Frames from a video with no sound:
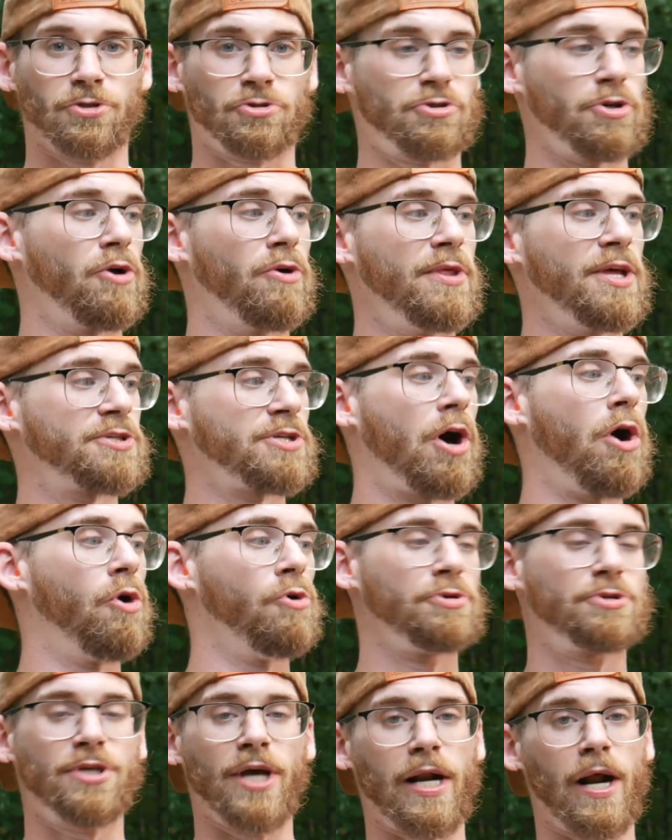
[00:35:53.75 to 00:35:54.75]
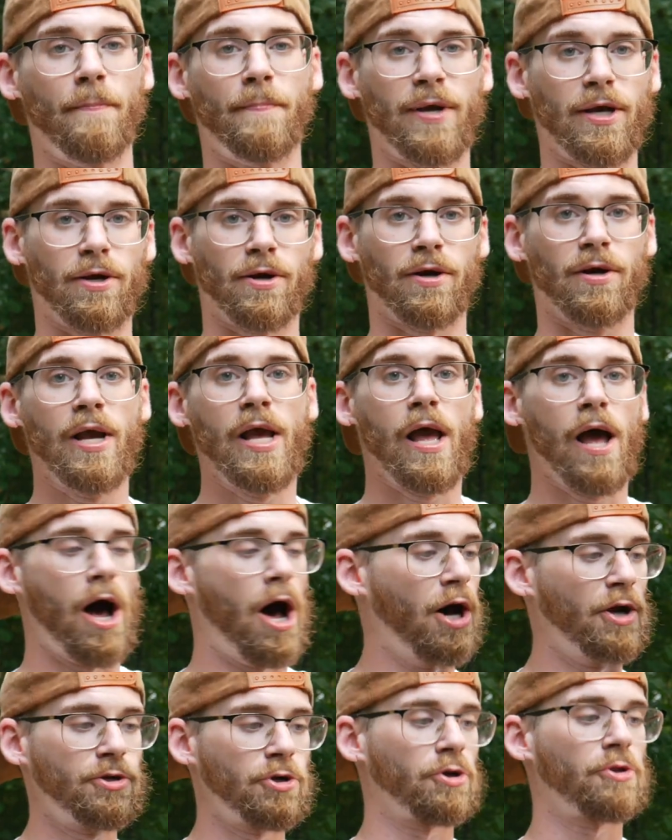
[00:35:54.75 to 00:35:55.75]
So this whole setup here,
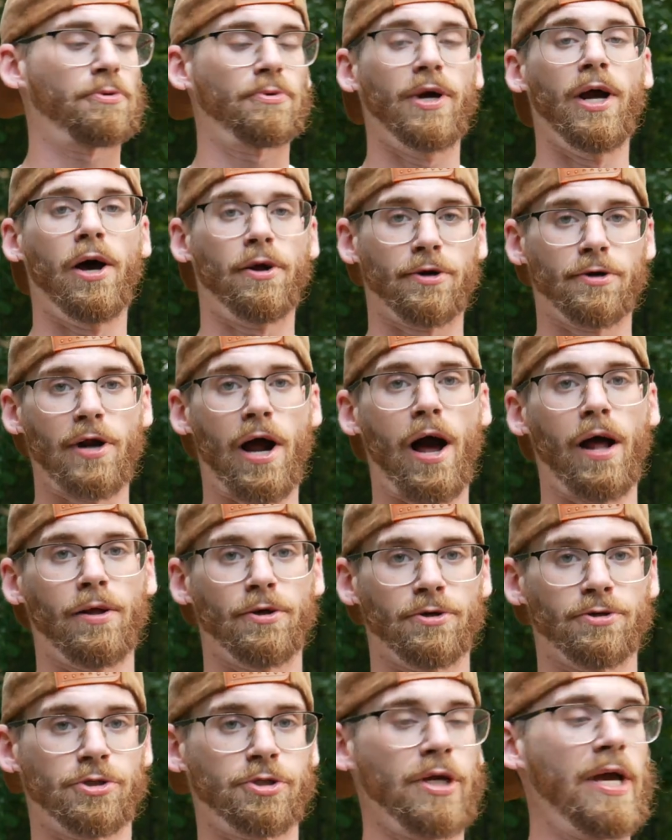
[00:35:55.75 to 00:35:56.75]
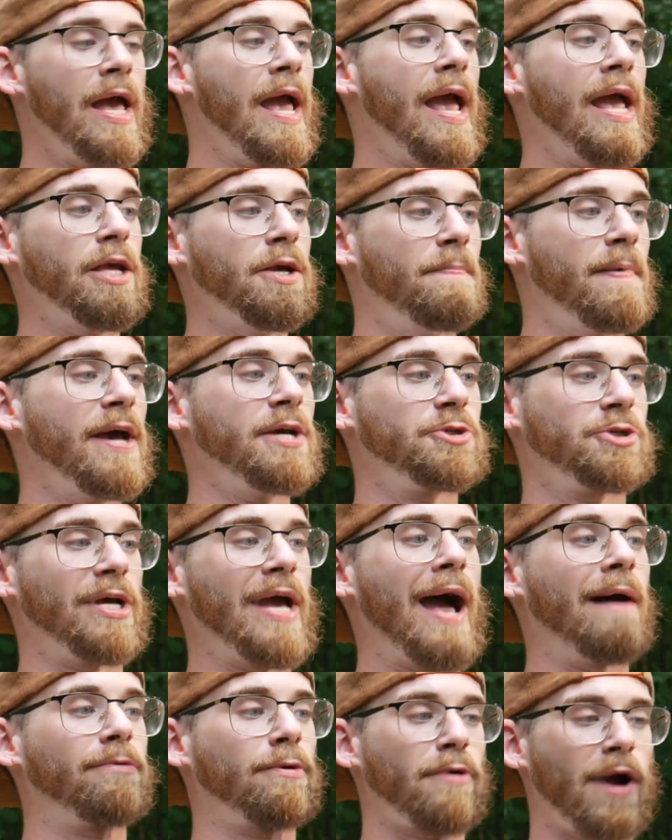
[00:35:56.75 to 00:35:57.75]
under $300, and you basically
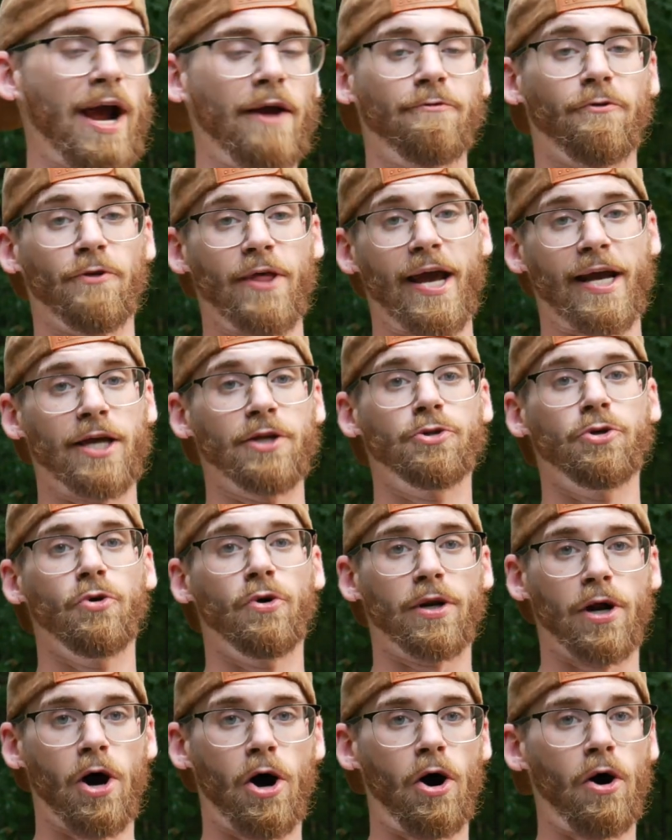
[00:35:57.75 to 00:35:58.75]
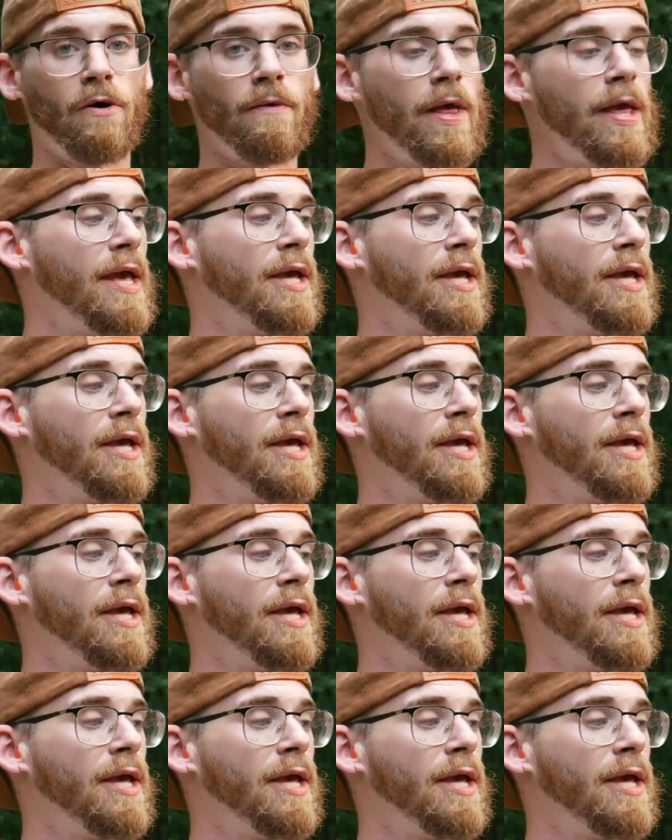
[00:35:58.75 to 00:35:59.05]
have a rifle that can do it all.